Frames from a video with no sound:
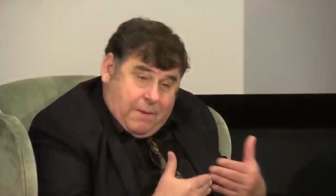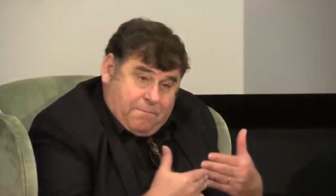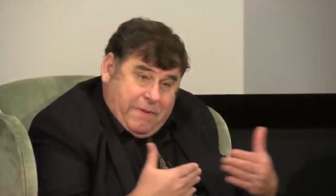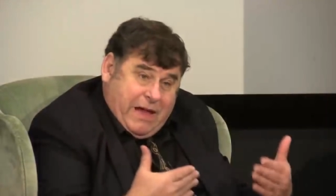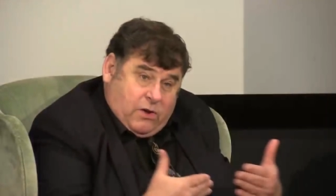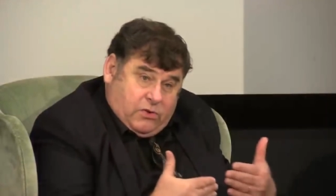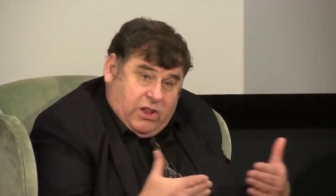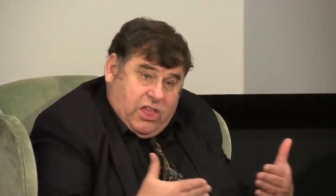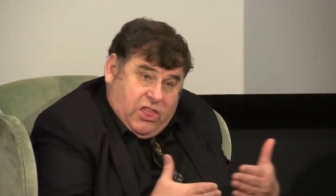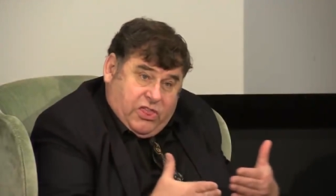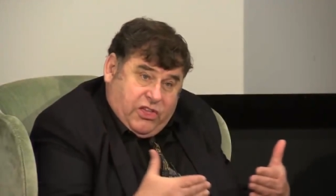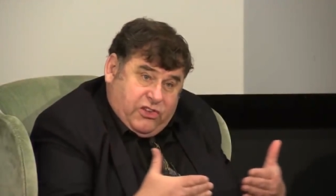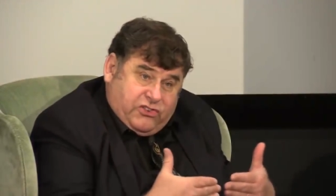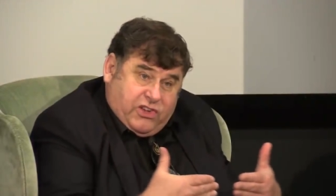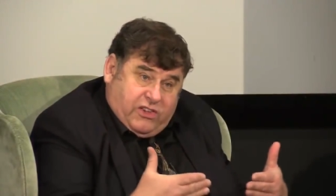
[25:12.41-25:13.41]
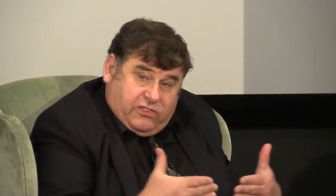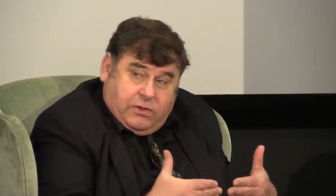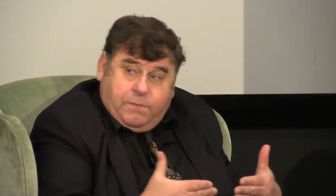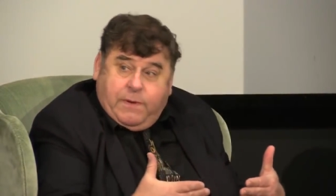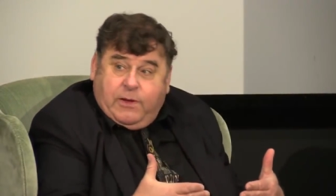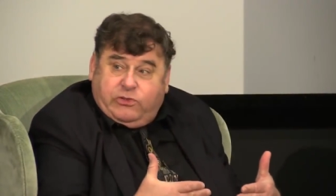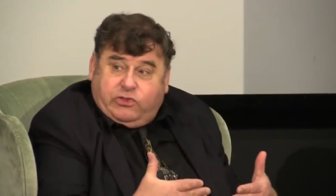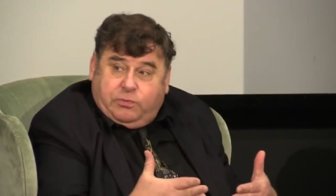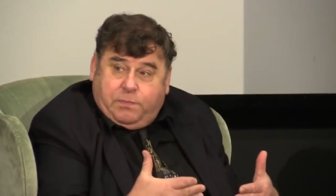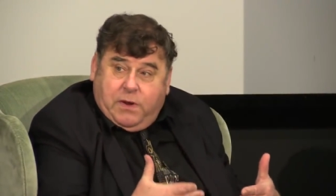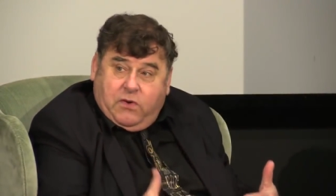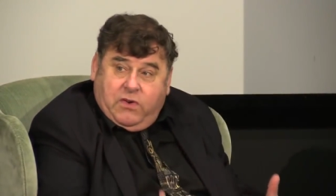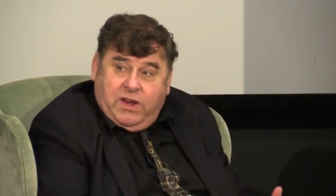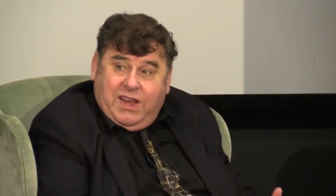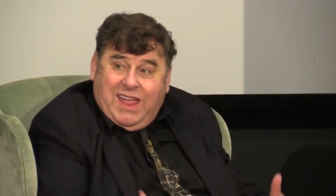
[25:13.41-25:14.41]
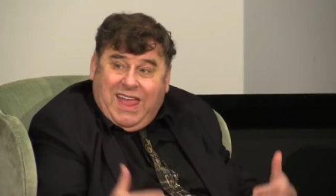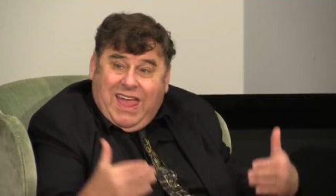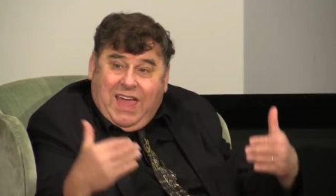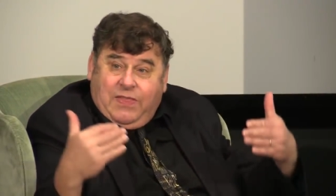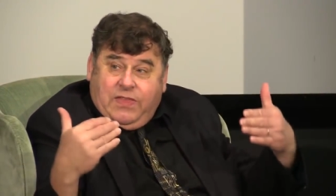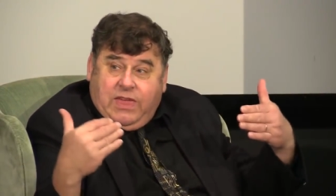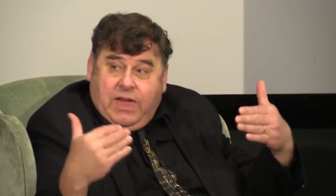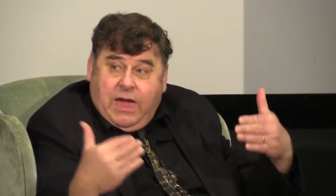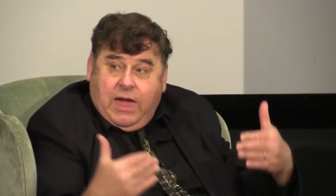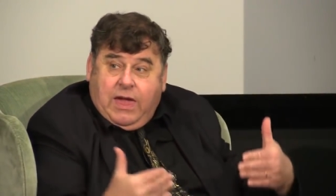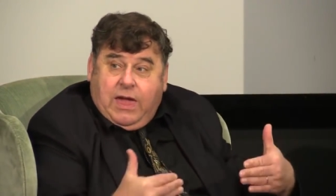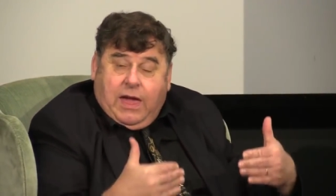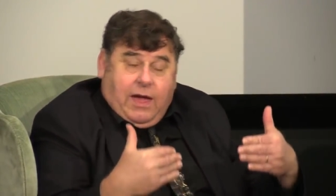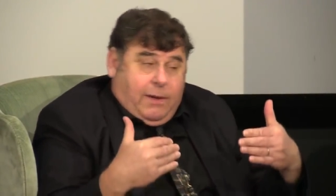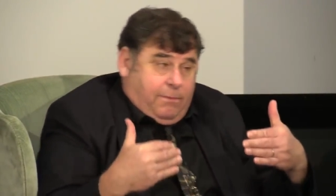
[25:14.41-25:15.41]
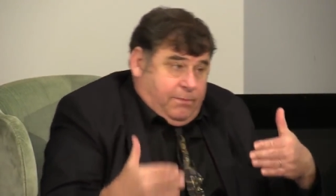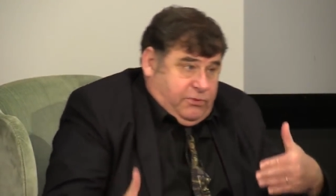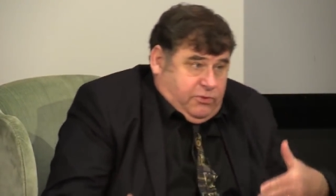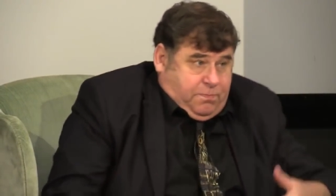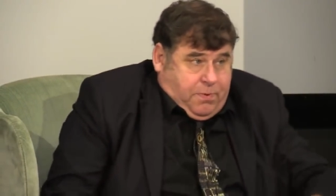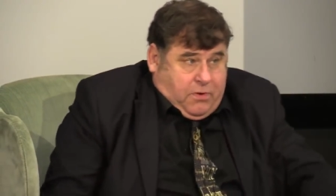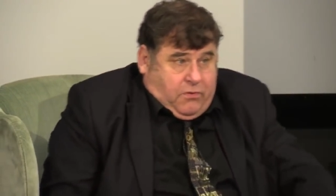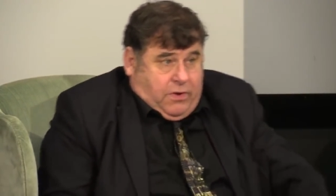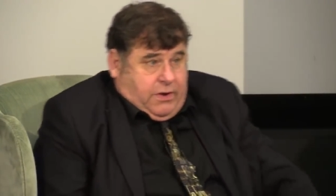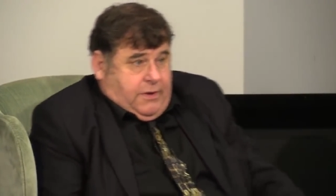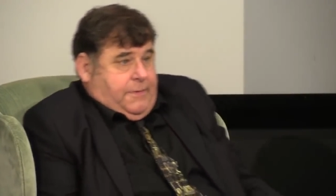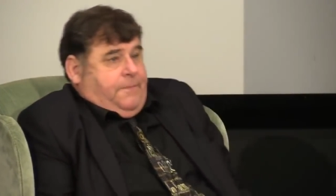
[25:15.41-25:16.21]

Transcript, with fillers: about the Jezebel spirit and the Ahab spirit.